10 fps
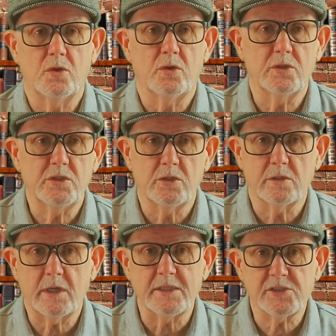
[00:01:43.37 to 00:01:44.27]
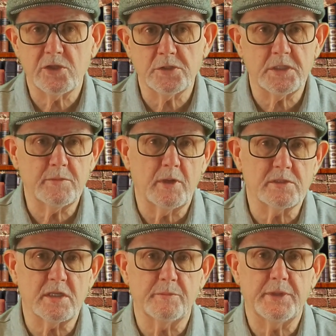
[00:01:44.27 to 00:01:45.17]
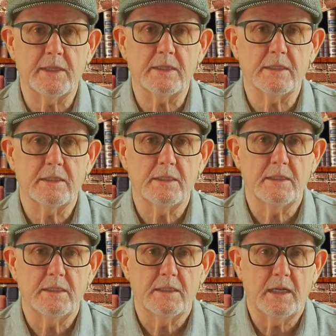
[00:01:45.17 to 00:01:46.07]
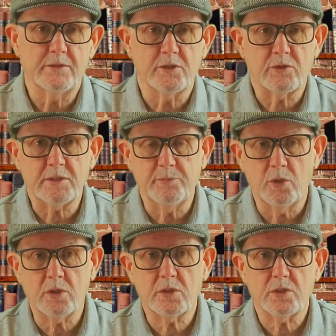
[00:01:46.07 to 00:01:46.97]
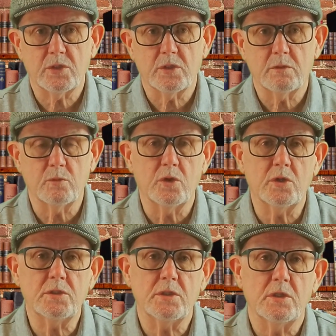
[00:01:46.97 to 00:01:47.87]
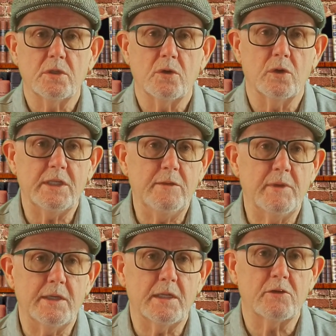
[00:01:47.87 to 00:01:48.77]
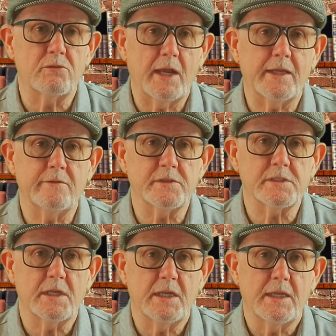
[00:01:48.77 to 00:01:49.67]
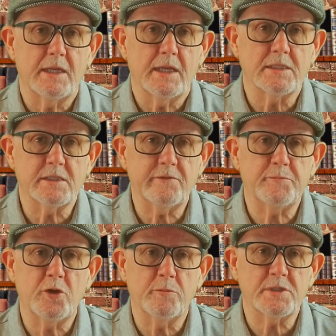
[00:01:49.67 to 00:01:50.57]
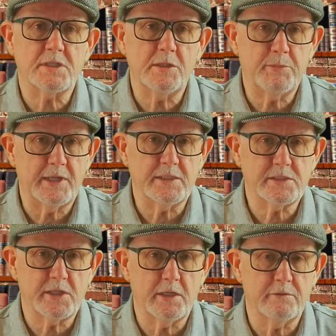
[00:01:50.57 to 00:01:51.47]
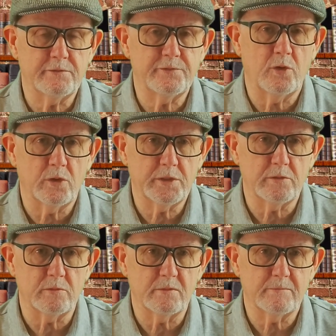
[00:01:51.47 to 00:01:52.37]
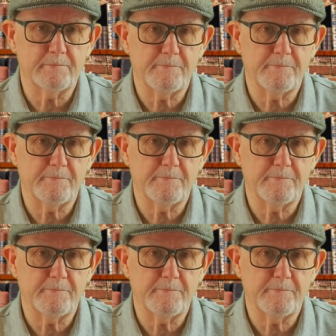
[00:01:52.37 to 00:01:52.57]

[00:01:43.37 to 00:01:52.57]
Or you're uncertain about something, and the right book, word, or email arrives as if purposely placed there for you.